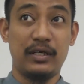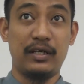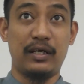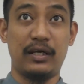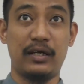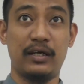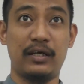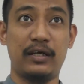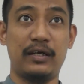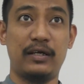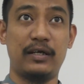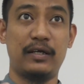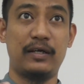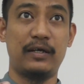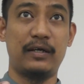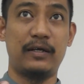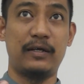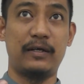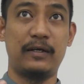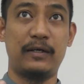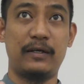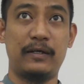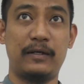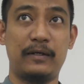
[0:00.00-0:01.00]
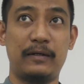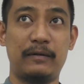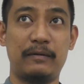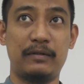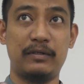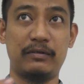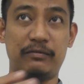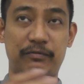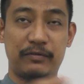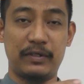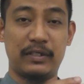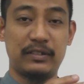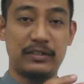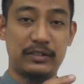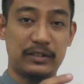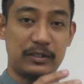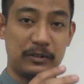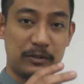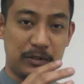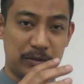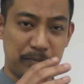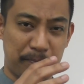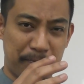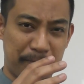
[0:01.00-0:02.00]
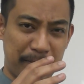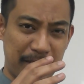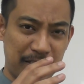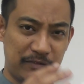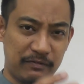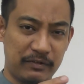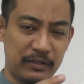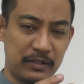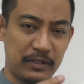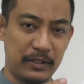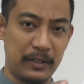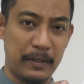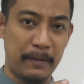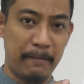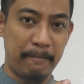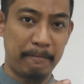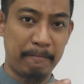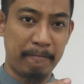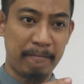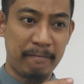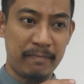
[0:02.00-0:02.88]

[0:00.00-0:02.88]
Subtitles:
and refresh specifically